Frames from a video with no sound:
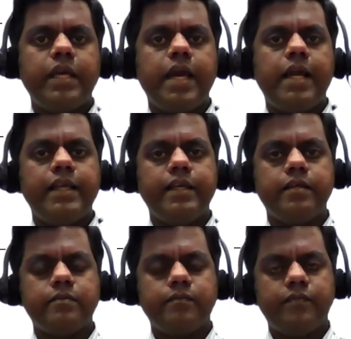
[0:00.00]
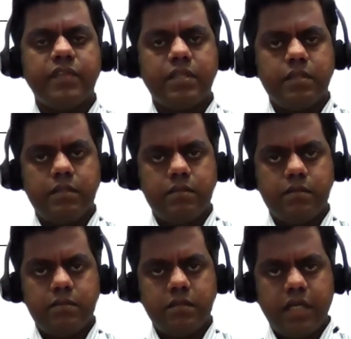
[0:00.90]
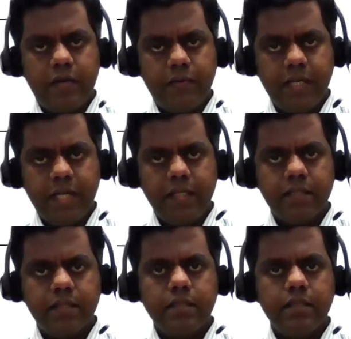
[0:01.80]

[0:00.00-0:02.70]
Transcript: adding kaolinite,